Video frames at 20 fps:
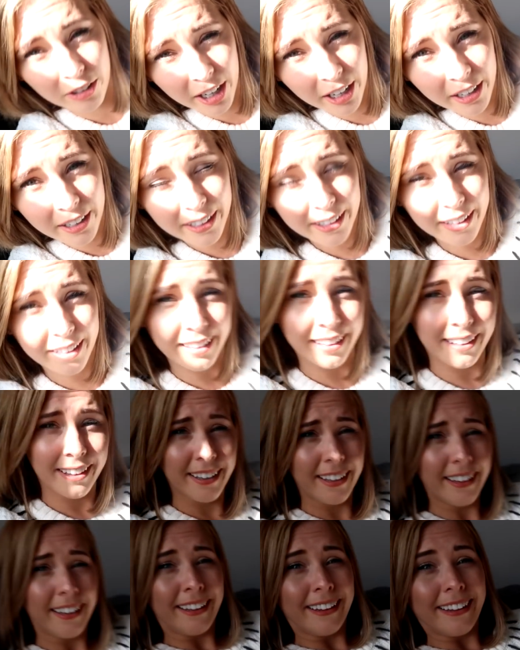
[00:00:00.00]
I went on a run
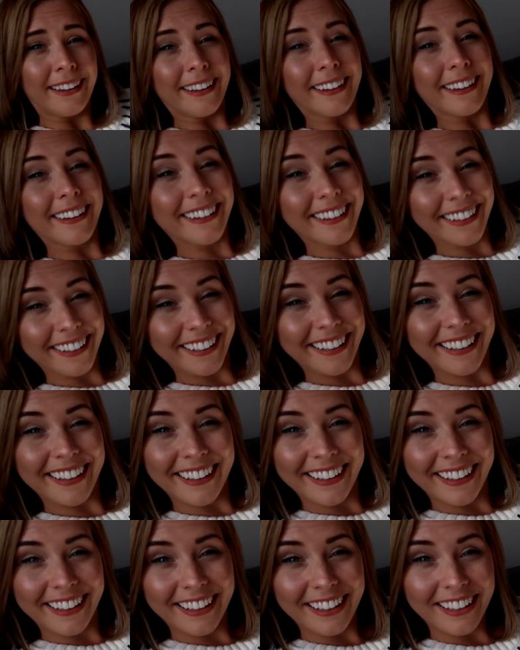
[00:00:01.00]
today and a walk.
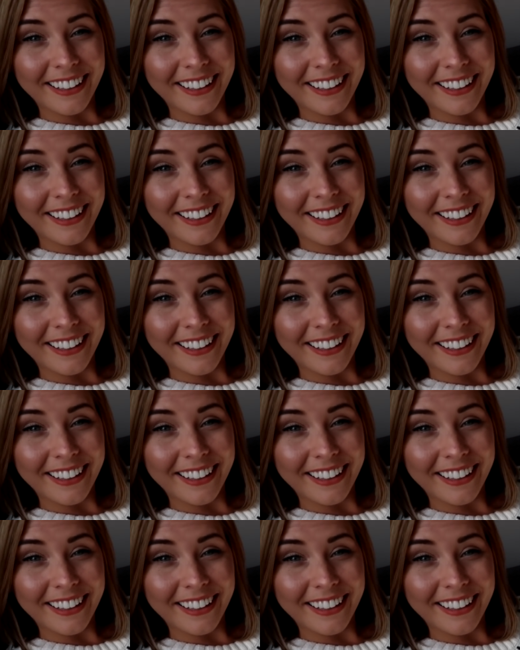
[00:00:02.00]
